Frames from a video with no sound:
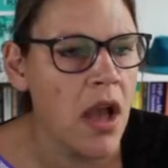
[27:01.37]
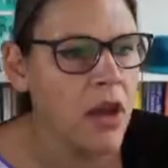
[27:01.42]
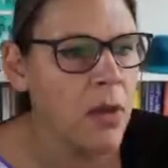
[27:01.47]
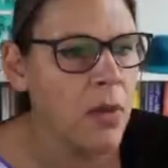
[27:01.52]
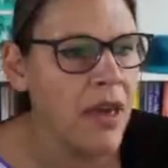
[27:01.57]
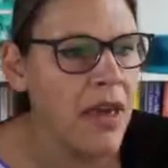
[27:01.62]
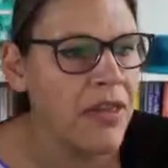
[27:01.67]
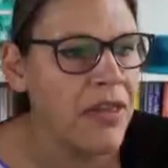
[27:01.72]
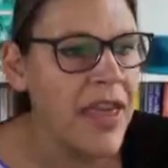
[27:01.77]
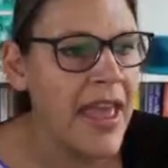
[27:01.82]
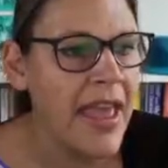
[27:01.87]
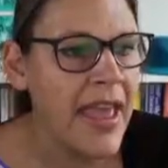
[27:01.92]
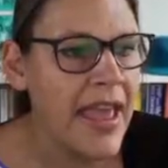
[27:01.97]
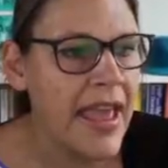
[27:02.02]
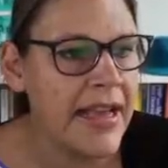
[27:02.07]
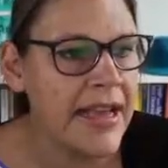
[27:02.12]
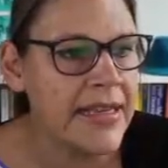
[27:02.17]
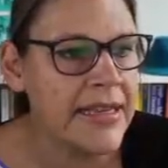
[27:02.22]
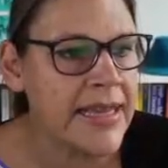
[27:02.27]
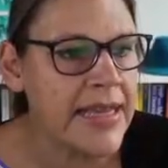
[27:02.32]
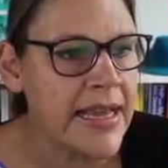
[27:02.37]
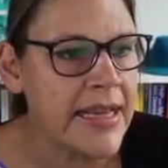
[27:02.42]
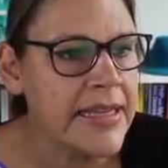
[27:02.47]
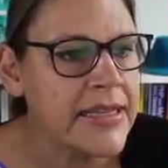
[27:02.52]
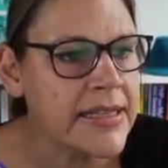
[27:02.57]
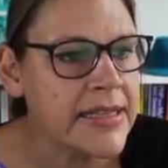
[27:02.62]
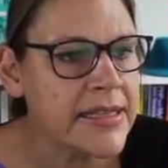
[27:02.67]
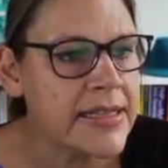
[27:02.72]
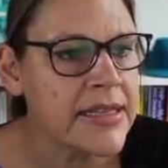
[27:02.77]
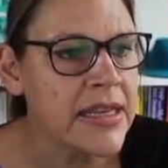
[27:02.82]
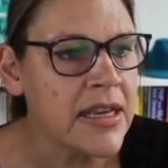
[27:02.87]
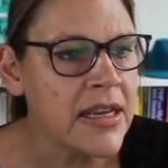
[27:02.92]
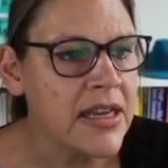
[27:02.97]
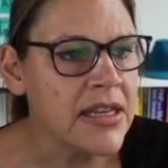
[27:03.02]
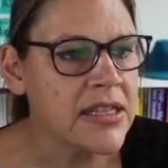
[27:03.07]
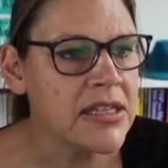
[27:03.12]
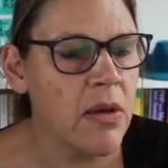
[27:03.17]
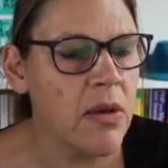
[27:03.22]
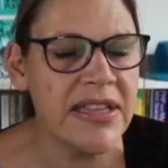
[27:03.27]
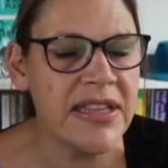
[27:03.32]
with exists.
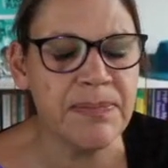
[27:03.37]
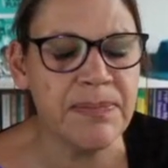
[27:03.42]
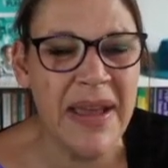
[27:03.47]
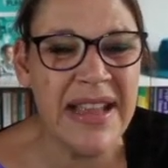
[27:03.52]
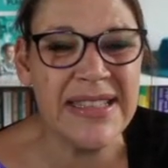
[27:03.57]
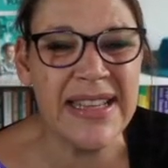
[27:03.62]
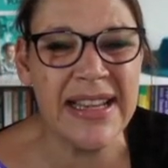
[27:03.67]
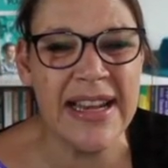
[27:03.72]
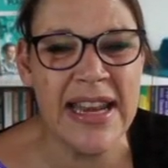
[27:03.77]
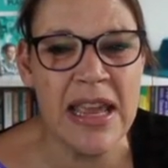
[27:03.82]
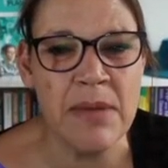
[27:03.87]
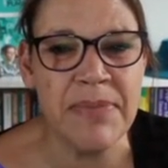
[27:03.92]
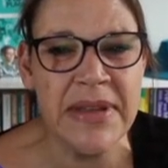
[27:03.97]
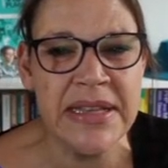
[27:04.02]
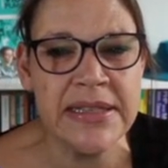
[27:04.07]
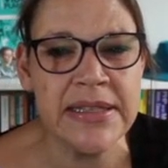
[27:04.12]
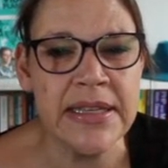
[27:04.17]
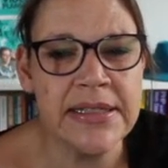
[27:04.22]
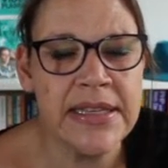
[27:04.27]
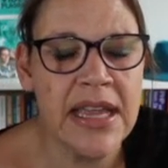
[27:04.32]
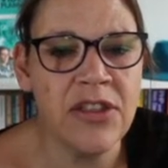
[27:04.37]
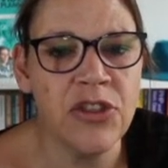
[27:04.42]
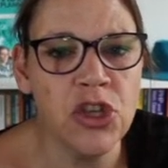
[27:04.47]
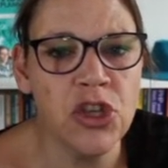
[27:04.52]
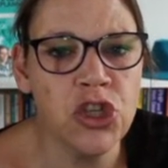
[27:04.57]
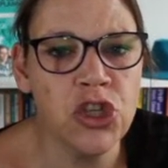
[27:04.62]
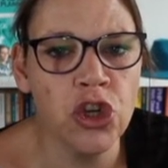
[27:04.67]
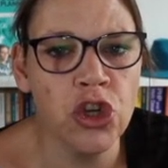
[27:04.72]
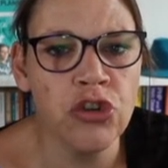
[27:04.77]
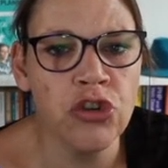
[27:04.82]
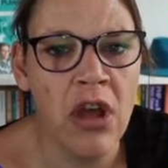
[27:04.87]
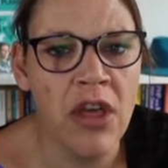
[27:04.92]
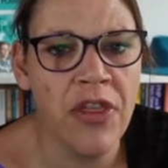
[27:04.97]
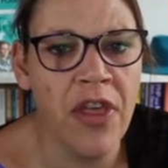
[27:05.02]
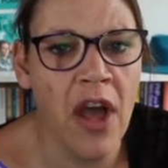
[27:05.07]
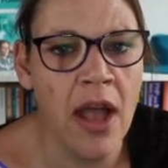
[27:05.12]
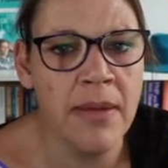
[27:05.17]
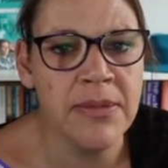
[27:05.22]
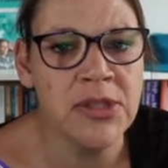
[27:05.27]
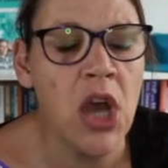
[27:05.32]
So it's basically a business in the genre that
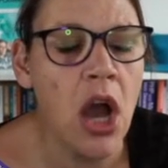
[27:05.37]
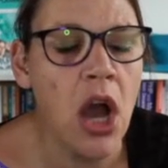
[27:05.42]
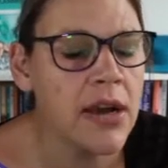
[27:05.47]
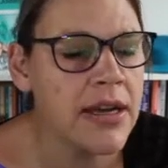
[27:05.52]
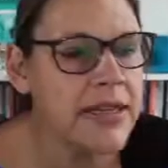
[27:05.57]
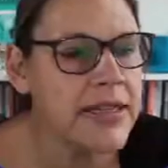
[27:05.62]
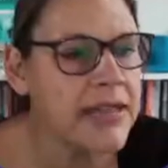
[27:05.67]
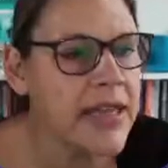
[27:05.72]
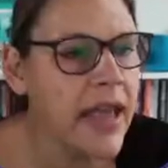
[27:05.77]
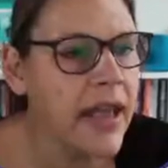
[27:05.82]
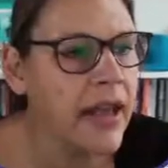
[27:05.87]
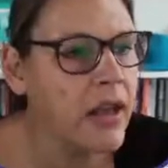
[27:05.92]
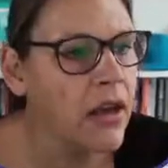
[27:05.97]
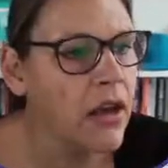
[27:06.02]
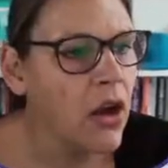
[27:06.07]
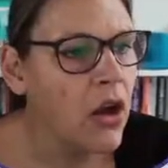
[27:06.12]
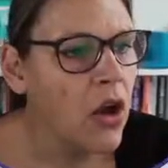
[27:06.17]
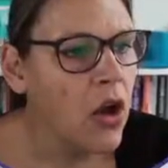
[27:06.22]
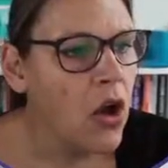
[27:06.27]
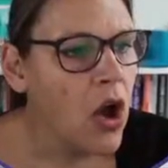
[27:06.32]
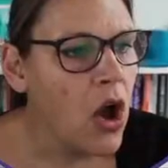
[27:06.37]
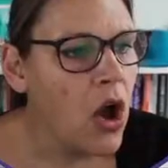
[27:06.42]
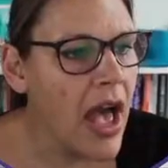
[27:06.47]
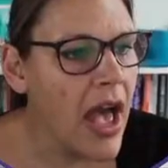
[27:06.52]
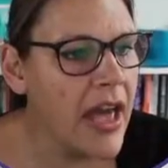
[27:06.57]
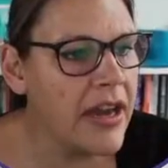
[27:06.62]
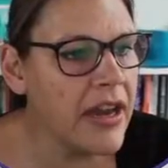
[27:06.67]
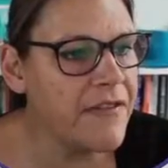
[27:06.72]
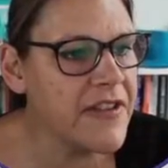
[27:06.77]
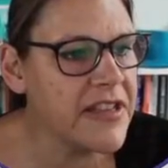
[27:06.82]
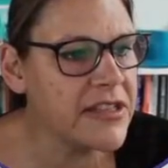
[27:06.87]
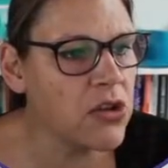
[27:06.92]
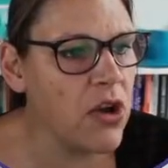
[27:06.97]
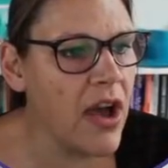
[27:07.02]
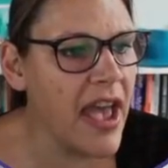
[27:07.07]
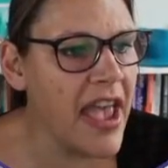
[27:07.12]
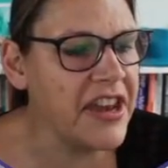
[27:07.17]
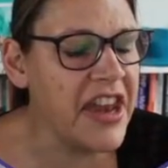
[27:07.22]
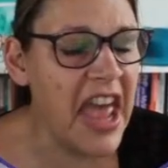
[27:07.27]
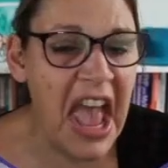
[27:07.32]
I'm targeting. And if it's got
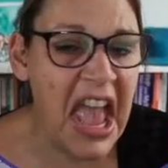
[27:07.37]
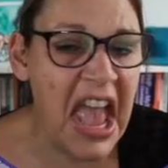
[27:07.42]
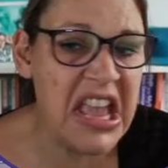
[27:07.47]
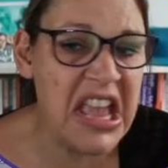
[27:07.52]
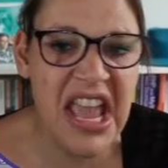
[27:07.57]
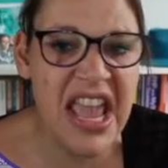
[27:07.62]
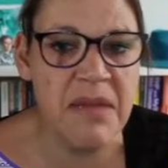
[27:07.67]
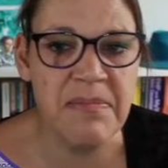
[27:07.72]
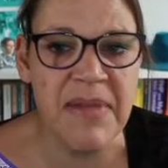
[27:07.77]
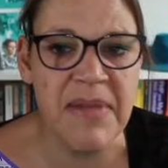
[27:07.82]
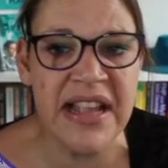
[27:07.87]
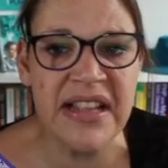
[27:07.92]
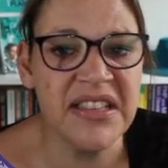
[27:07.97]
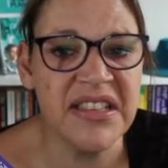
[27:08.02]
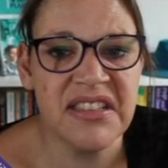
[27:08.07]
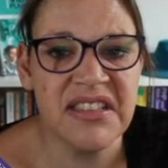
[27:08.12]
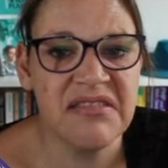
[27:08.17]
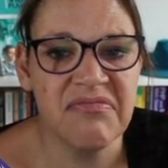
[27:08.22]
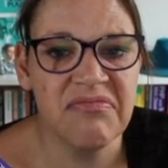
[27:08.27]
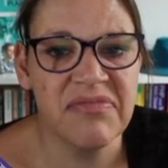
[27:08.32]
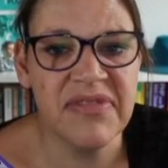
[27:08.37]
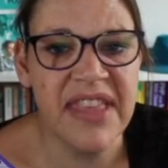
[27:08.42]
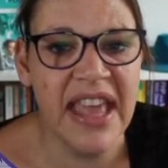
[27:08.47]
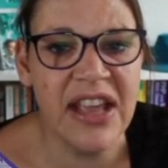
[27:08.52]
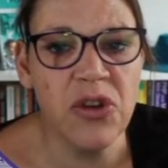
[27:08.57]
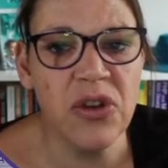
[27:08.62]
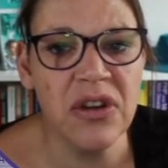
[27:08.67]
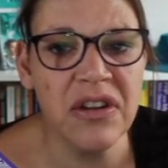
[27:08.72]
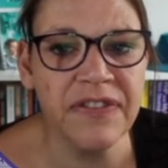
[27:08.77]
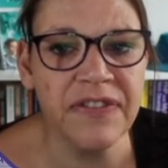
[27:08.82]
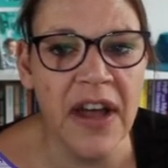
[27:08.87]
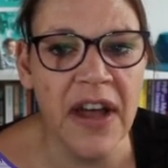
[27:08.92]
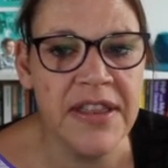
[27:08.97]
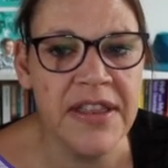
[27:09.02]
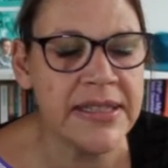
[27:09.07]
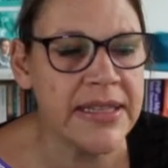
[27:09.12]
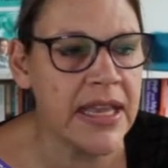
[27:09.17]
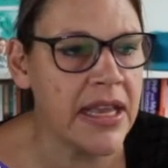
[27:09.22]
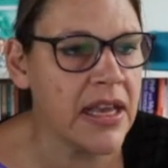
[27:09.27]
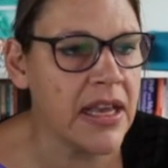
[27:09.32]
NA, it means they couldn't find the
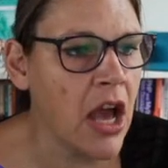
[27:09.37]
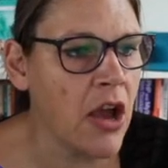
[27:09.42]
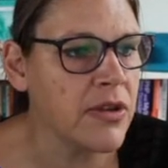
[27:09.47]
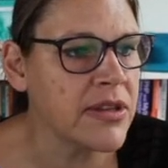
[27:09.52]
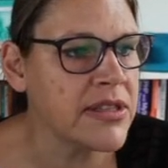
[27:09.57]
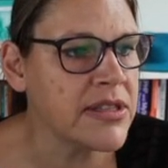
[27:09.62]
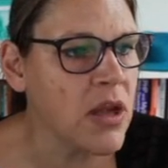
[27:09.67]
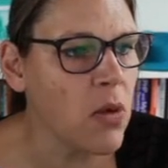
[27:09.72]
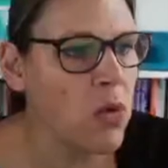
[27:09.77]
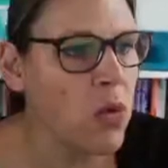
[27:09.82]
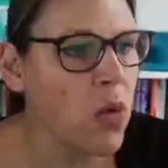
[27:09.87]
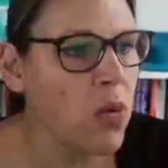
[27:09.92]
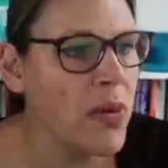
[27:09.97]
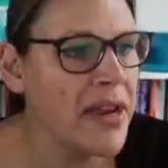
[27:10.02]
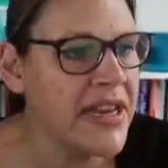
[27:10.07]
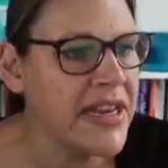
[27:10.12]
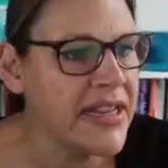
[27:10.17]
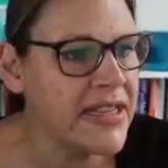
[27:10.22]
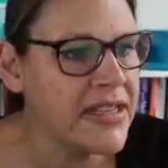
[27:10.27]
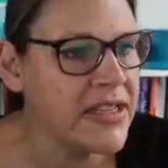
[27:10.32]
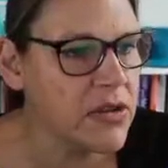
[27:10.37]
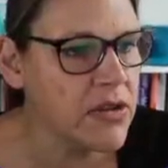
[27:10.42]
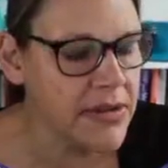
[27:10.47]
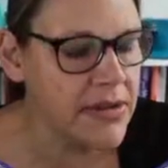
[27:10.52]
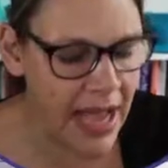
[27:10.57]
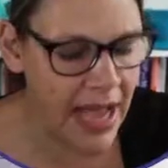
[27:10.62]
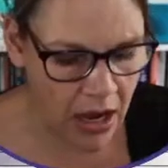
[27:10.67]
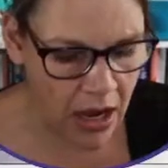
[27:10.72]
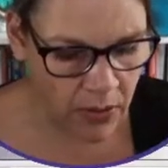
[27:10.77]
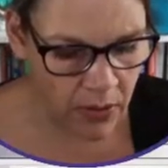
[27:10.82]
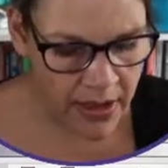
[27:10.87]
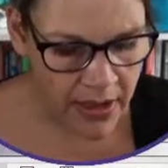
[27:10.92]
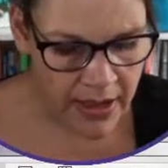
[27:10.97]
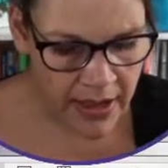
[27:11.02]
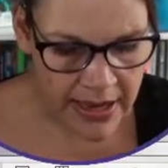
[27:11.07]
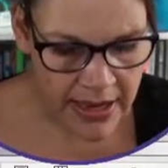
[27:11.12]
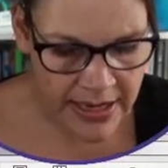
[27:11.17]
SIC code. So all we need to do now is